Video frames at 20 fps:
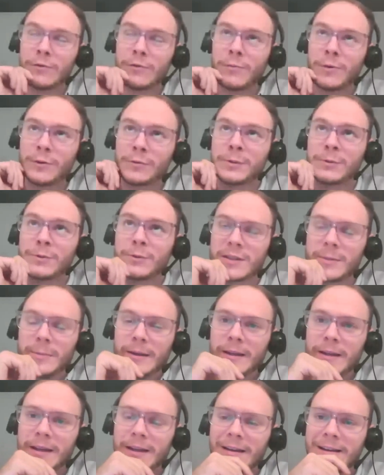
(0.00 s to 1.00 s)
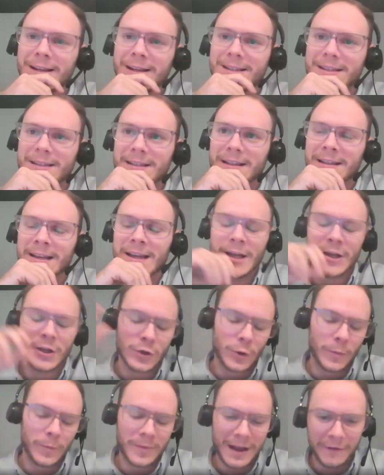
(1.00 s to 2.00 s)
about what you're explaining, Alex, is that
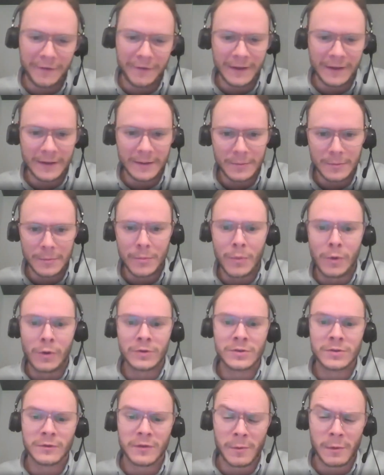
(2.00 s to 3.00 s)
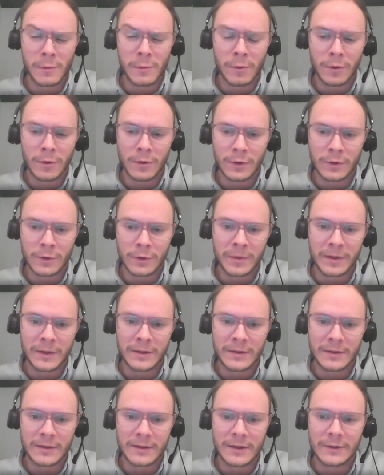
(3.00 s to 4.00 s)
so I think most of the people got a
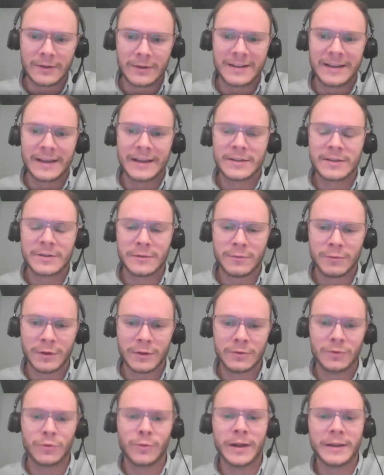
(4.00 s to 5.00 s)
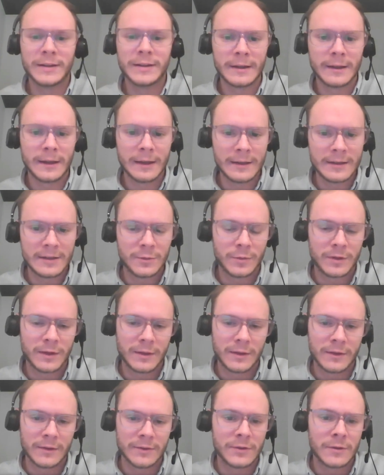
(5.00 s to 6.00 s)
bit a taste of what a rating is with
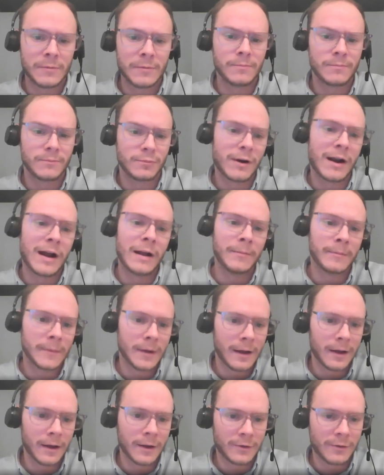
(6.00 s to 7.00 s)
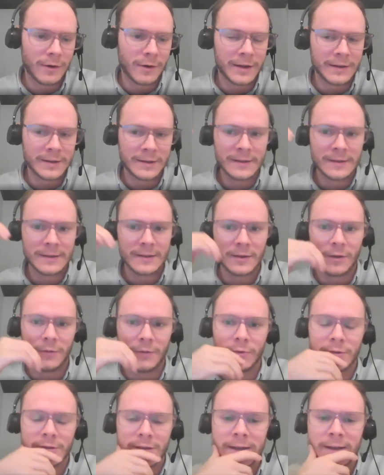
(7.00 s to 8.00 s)
the subprime uh, crisis.
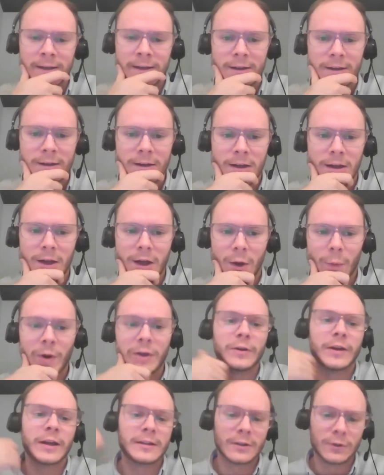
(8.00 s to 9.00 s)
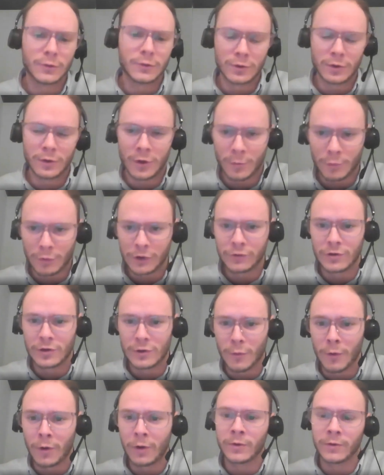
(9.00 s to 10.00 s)
Obviously, uh, when you get into the corporate
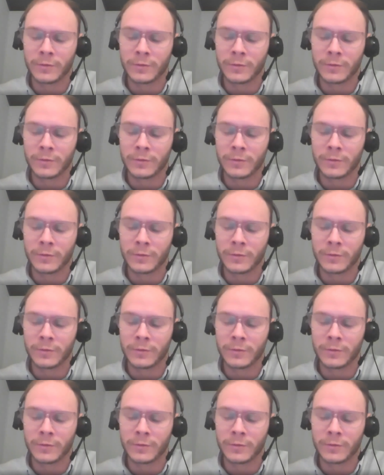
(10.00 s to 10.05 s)
world,